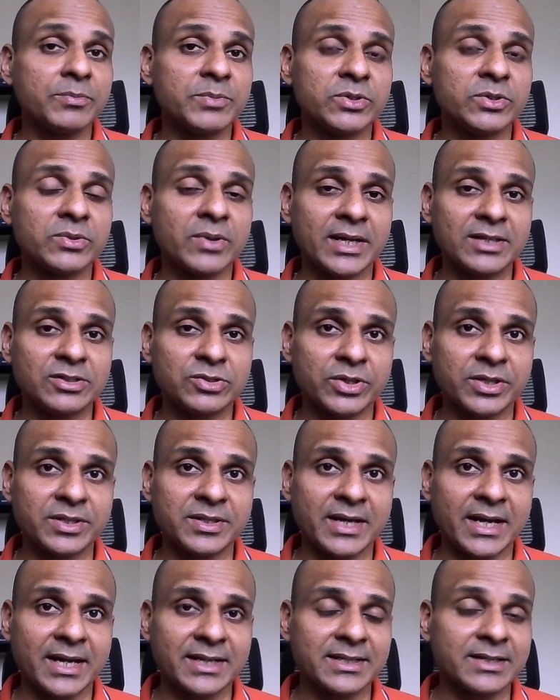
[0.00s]
I hope you
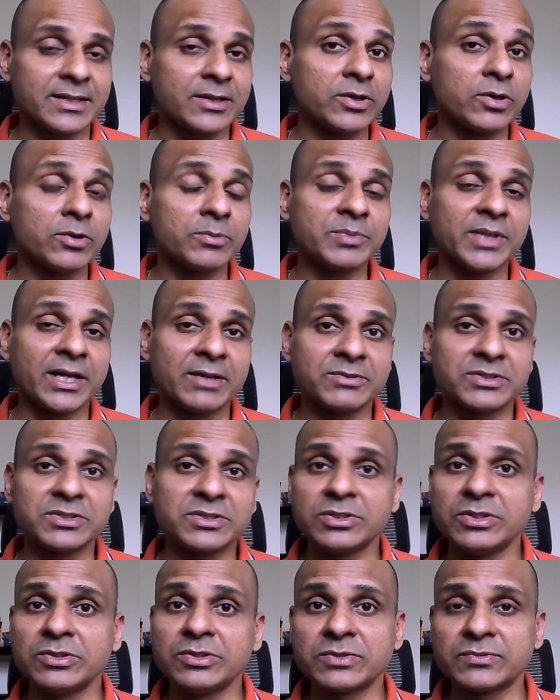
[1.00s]
enjoyed that, and I hope
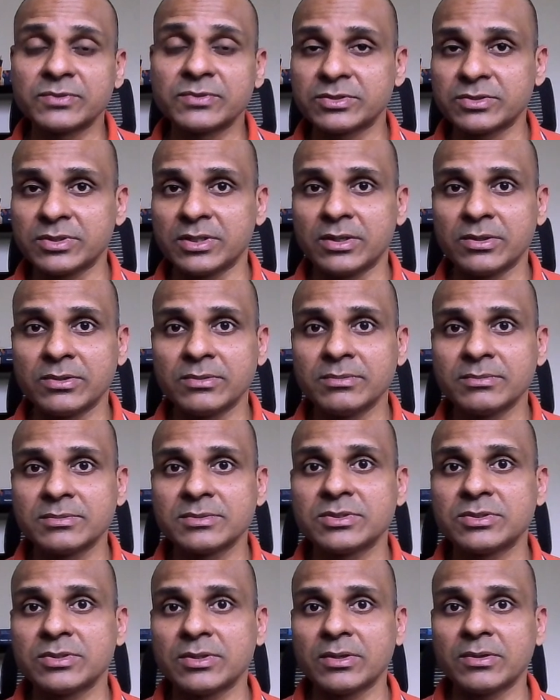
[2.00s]
that was useful to
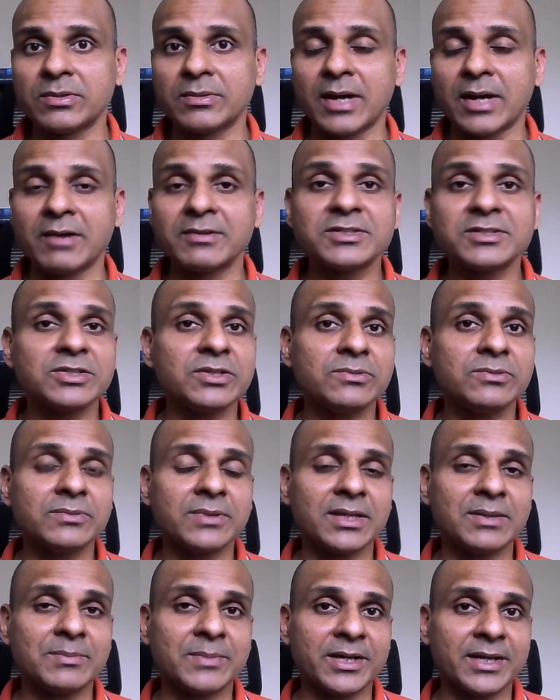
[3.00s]
you. So I'll
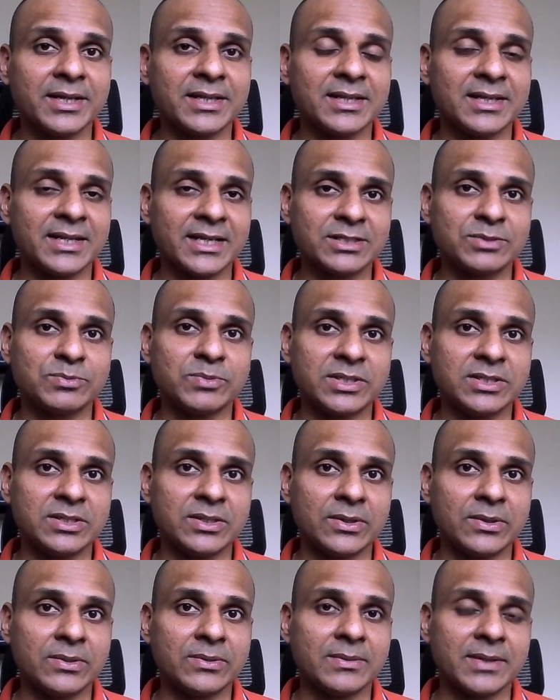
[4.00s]
see you in my next
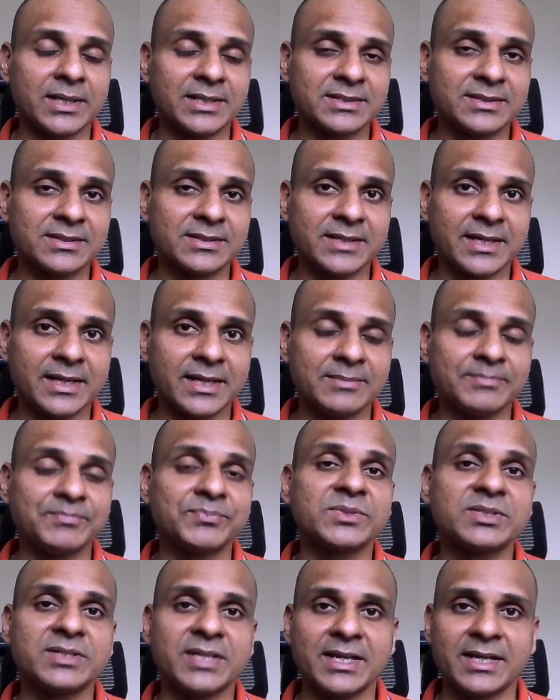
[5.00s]
video. Until
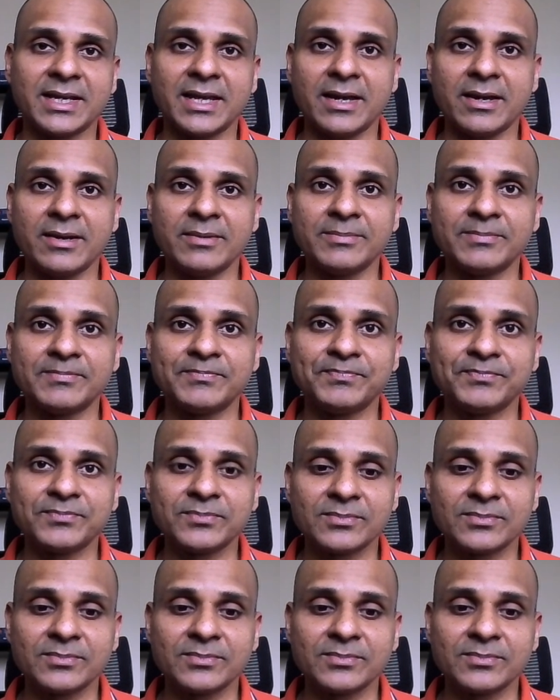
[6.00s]
then, take care.